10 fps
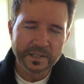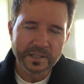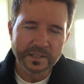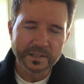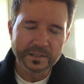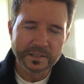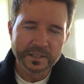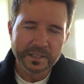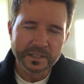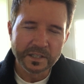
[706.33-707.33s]
Uh,
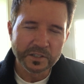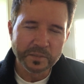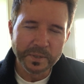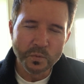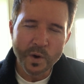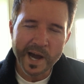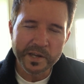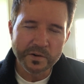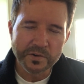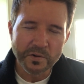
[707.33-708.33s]
not to be
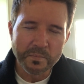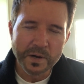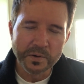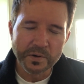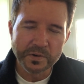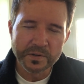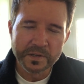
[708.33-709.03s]
whiners or moaners,